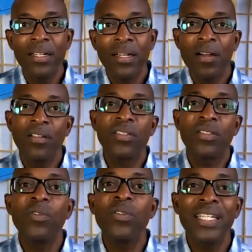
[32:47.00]
Our
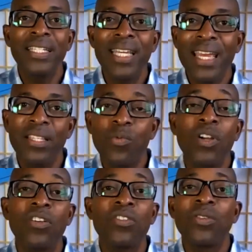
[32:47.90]
soul intends
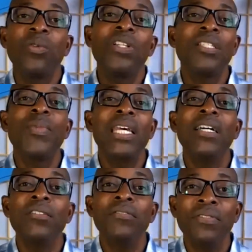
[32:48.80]
what our soul is made
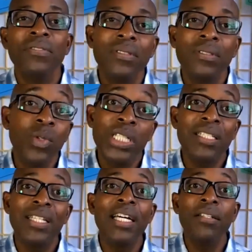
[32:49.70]
of, which
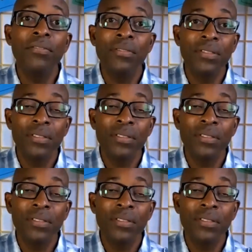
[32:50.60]
is love.